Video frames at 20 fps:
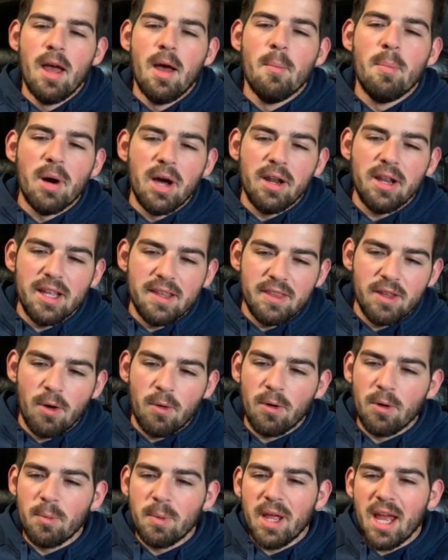But in the
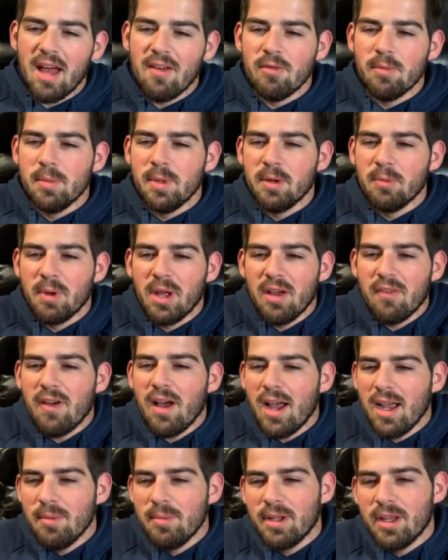order we have him in, we have
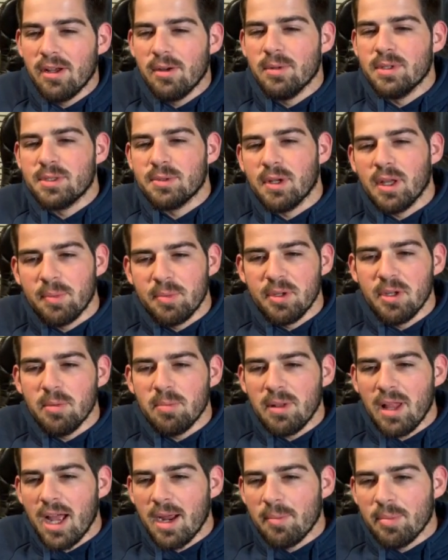Heimdall, which will help you get
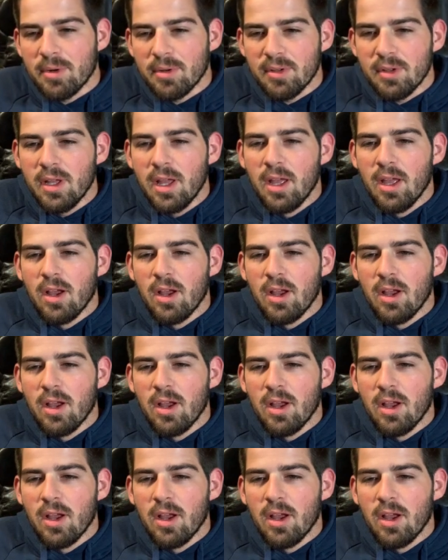Black Bolt,